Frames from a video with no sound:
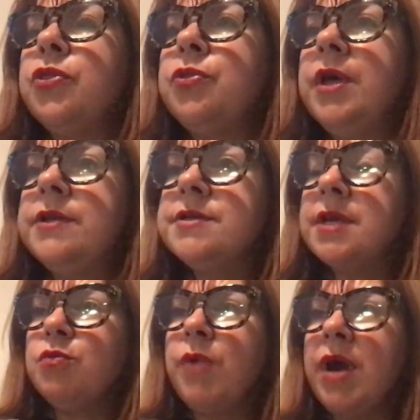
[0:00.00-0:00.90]
It's
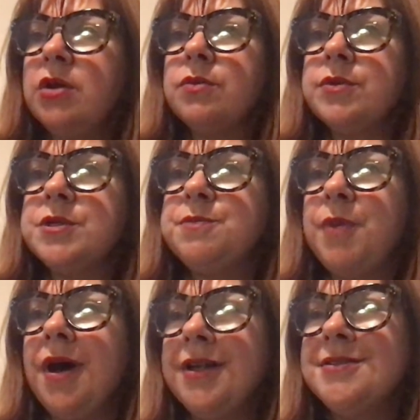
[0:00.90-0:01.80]
like writer
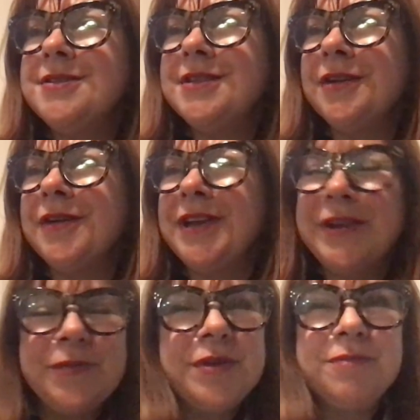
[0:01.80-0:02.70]
response theory. You
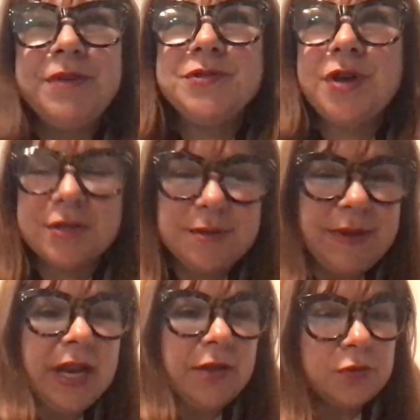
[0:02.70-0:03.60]
know, we, we've talked
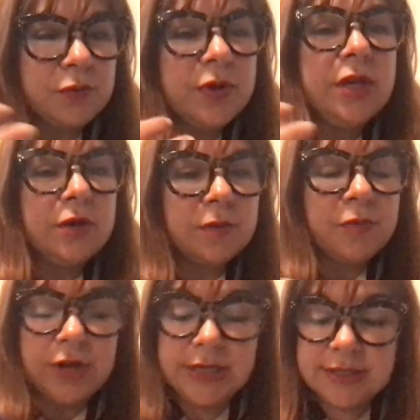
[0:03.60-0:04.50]
about how the reader
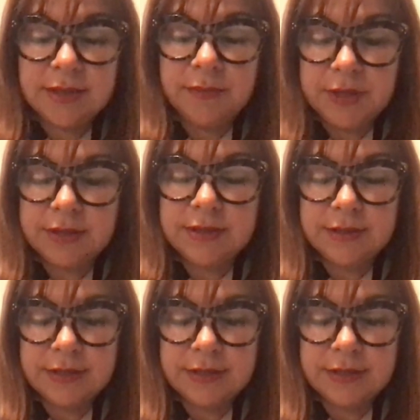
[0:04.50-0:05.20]
brings something to the